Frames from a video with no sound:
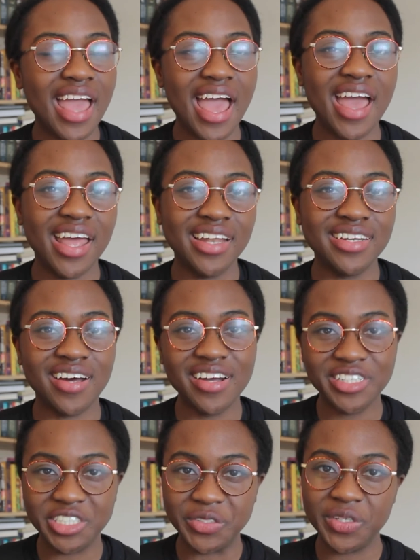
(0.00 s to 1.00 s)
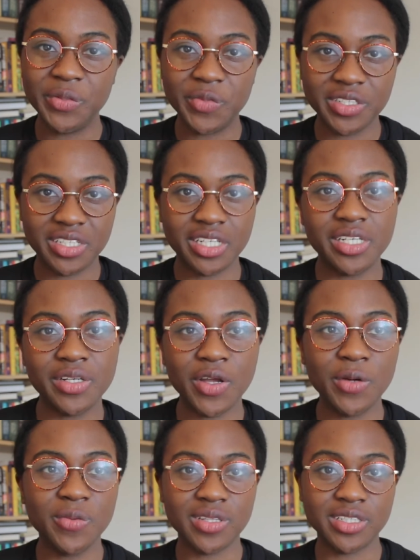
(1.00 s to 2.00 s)
and I just really wanted to
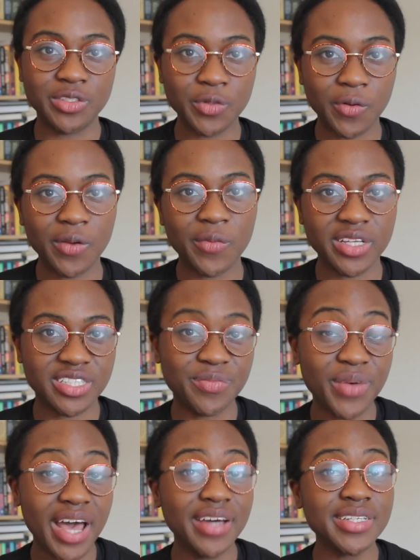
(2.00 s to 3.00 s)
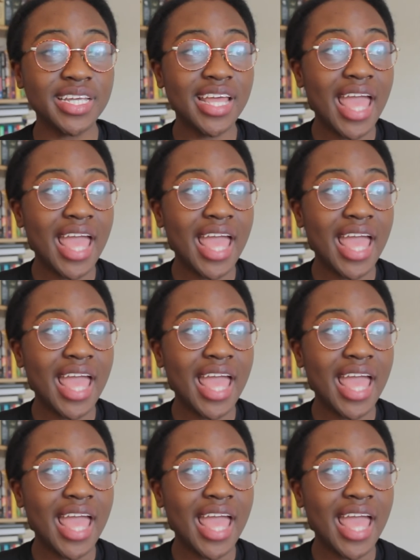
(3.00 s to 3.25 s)
know what the story was about.